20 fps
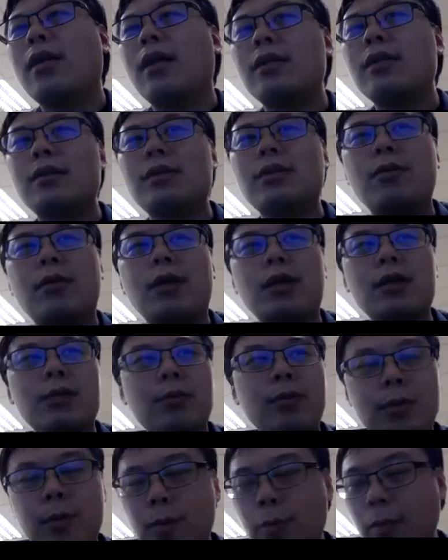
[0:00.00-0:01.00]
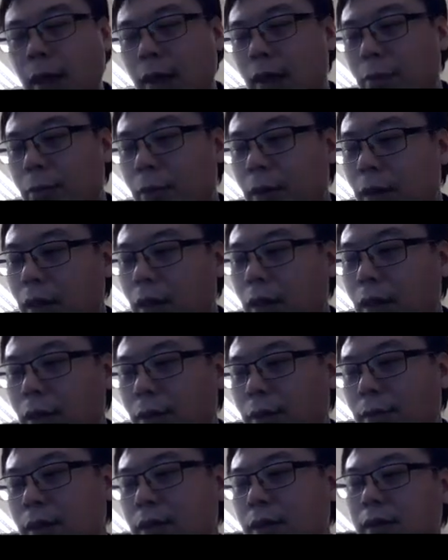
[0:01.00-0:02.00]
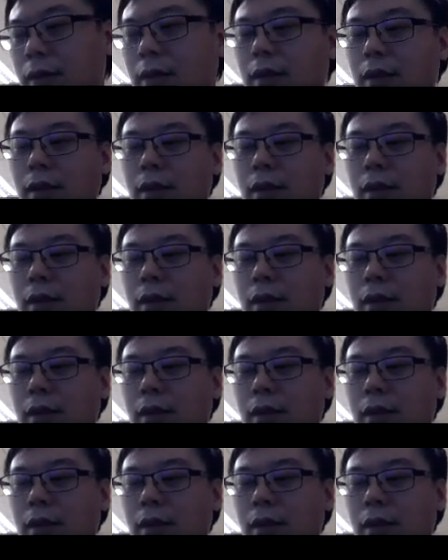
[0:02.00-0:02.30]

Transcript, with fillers: That's what we mean by weak equivalence.